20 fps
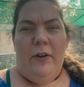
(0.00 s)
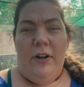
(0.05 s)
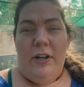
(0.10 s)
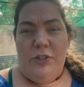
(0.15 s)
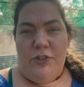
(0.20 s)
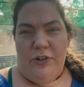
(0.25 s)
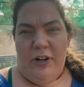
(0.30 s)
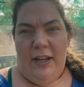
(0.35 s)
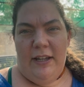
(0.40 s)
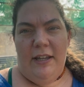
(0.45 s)
in
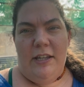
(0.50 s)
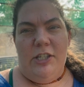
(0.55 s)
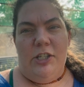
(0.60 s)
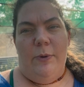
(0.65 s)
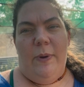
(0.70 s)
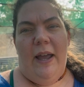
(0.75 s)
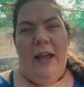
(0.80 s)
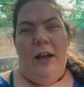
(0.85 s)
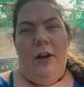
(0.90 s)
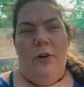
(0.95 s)
Australia,
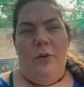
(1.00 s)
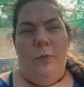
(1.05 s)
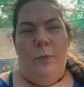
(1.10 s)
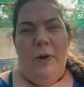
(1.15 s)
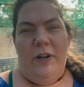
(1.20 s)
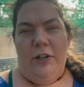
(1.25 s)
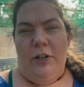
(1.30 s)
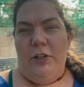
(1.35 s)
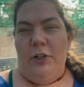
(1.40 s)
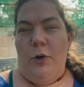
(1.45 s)
so our
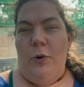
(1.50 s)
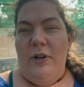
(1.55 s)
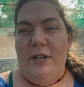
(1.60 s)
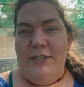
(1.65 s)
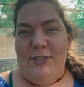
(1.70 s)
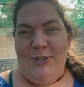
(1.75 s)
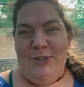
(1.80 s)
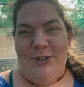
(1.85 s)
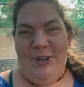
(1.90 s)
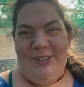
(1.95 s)
$1
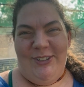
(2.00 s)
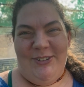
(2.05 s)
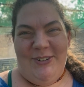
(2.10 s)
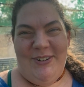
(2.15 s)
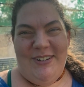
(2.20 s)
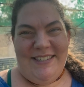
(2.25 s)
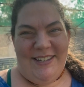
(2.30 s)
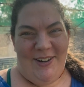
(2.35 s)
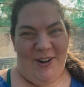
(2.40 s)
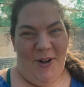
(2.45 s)
coins and $2
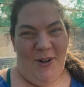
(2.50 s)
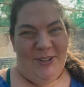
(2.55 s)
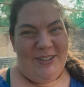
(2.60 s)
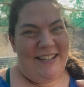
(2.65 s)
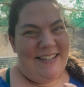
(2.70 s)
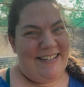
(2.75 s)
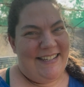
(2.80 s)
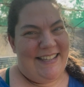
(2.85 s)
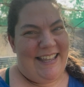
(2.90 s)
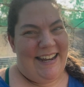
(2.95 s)
coins are gold.
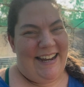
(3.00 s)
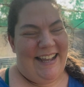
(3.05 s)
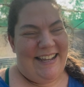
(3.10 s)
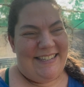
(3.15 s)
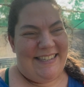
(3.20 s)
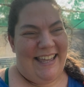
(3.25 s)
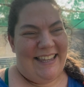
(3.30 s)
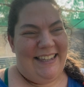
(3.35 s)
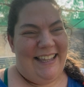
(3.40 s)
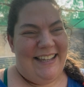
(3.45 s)
I did get
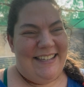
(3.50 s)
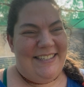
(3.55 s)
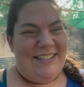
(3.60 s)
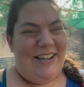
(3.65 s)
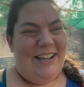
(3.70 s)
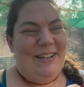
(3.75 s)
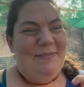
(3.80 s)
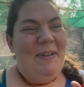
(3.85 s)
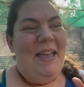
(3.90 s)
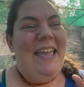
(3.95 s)
asked that last
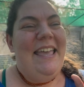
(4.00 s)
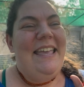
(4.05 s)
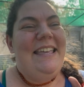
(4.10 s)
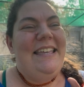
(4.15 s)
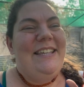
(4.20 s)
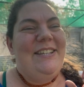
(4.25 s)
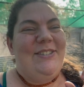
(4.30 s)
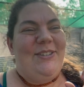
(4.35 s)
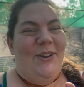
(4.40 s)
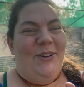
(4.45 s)
time.
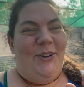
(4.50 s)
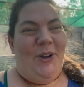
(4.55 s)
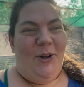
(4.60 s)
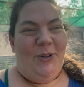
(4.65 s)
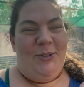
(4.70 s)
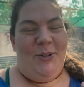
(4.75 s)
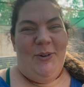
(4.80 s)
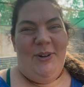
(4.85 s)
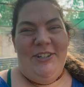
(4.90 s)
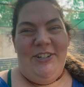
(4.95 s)
So
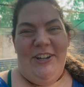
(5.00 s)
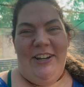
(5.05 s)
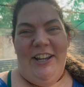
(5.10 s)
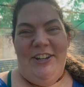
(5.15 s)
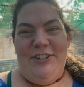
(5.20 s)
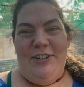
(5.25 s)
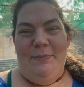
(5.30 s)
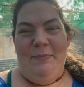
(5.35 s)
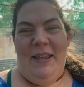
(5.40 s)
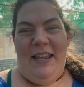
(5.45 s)
gold coin
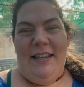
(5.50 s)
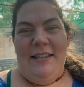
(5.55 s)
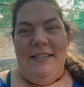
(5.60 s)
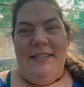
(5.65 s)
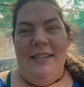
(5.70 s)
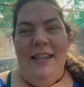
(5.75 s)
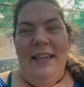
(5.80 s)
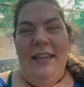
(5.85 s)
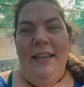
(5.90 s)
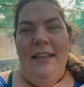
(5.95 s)
donation
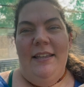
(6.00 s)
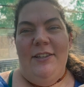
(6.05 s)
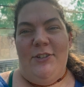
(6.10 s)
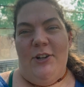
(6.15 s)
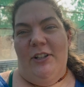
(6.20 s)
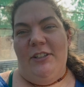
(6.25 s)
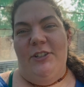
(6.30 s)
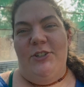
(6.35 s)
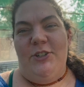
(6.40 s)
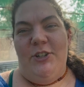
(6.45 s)
means
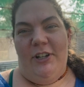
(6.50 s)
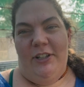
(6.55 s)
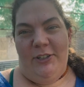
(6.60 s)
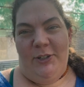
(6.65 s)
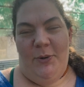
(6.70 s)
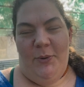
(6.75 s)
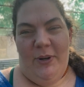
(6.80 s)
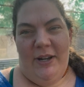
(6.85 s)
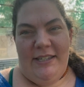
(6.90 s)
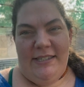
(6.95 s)
$1, $2
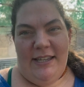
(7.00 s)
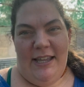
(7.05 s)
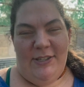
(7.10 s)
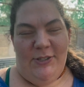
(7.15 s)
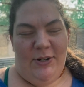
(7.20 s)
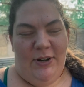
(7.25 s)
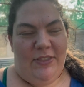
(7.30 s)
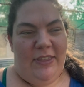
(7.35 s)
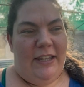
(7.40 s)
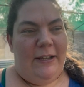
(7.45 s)
coins, that
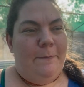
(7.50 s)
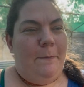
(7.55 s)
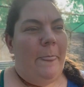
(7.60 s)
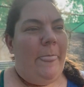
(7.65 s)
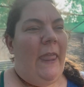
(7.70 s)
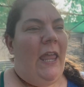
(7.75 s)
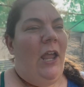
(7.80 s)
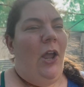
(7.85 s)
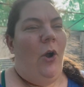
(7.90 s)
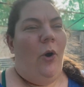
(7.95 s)
sort of thing.
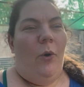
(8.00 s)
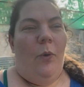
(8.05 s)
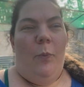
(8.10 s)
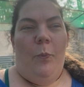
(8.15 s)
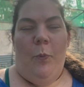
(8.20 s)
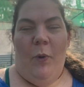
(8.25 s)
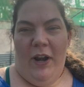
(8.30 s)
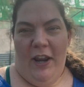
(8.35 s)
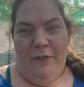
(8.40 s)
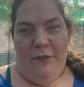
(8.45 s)

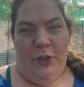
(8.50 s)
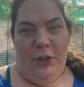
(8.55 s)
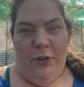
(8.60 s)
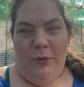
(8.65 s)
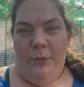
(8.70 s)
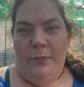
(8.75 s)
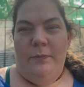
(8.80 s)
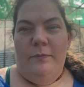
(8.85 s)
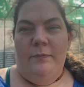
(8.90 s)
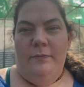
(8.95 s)
Whatever
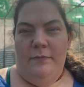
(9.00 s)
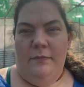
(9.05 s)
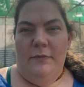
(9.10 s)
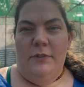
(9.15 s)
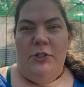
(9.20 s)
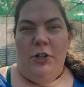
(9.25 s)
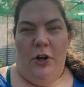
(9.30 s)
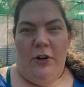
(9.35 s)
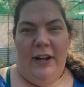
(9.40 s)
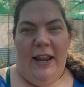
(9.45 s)
you
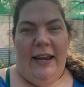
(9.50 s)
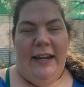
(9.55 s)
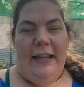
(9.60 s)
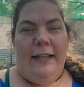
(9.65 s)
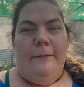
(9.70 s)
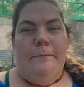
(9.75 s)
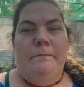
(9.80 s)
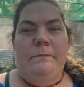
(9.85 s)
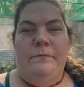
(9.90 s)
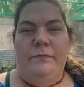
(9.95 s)

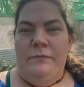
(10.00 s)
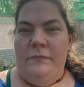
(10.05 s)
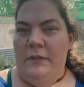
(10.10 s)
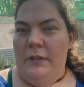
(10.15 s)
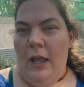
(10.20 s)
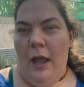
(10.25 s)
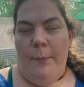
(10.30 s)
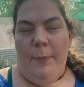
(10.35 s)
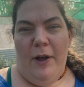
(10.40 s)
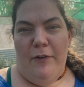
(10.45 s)
donating
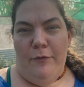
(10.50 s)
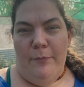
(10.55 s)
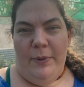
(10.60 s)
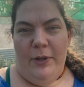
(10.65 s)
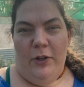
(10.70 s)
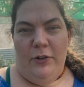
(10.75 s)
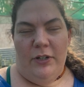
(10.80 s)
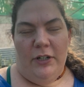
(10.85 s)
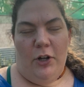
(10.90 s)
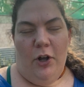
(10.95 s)
above and
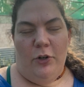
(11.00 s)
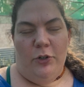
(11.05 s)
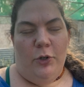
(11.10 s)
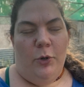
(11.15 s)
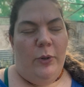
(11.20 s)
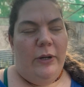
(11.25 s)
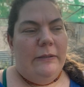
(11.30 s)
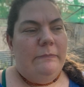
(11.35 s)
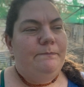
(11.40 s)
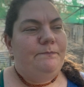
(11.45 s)
beyond a gold
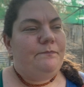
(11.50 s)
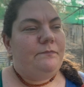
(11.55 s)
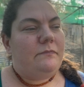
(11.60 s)
coin.